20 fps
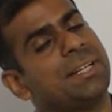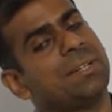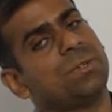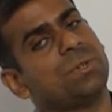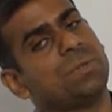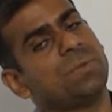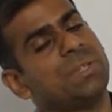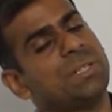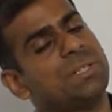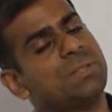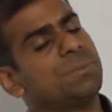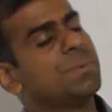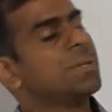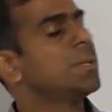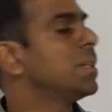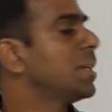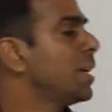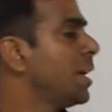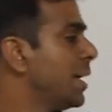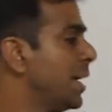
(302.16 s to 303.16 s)
into which
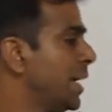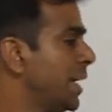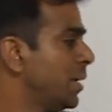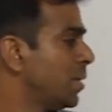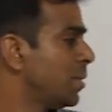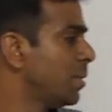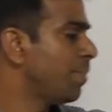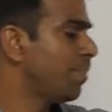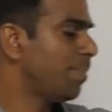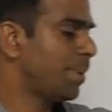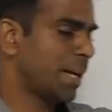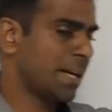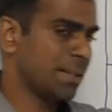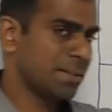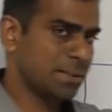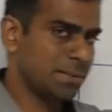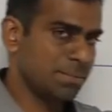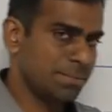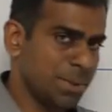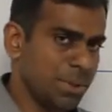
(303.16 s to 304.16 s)
book? Into
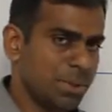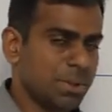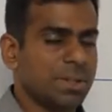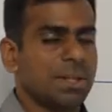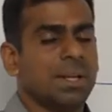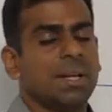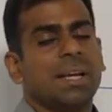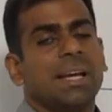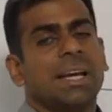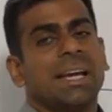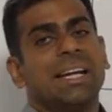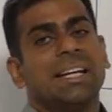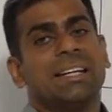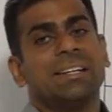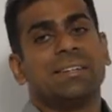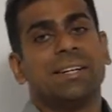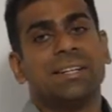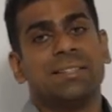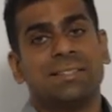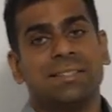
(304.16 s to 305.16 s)
passbook.
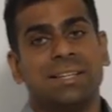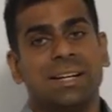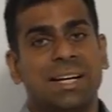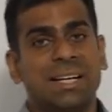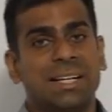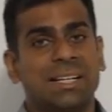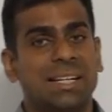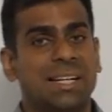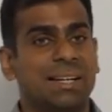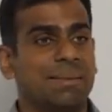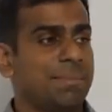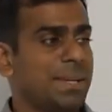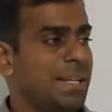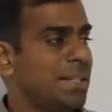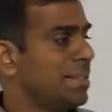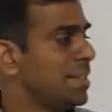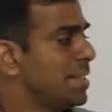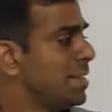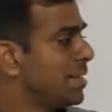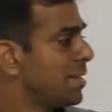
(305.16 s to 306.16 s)
Interest credited
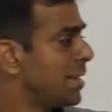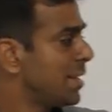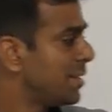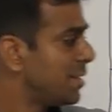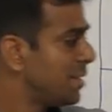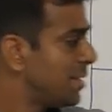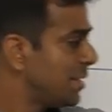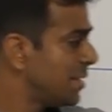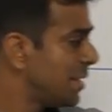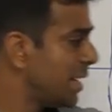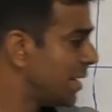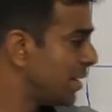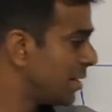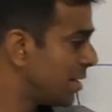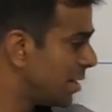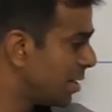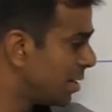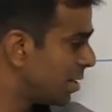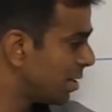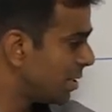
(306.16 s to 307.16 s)
means interest is
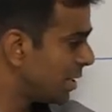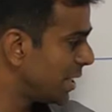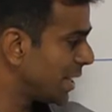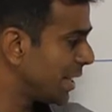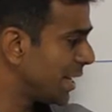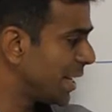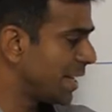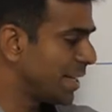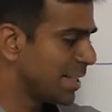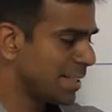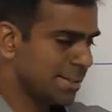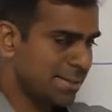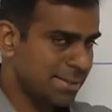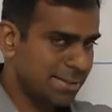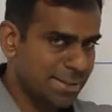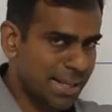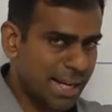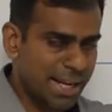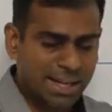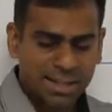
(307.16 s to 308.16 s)
entered on the credit
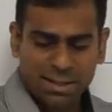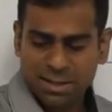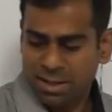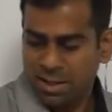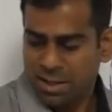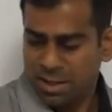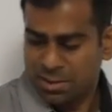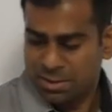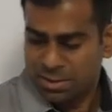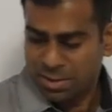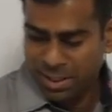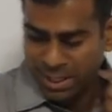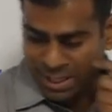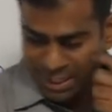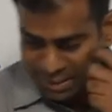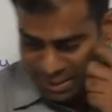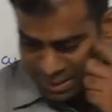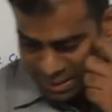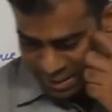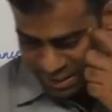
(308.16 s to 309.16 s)
side. So
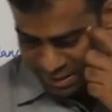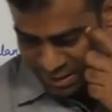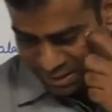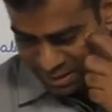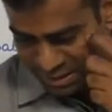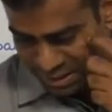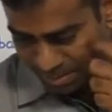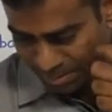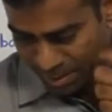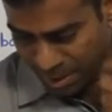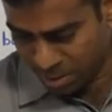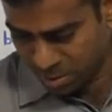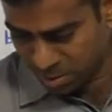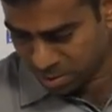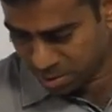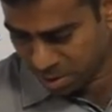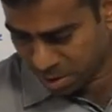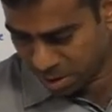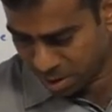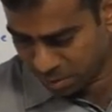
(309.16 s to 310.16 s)
enter this
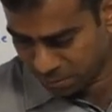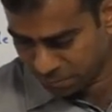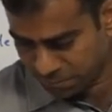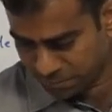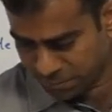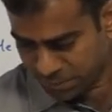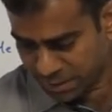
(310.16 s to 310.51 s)
amount of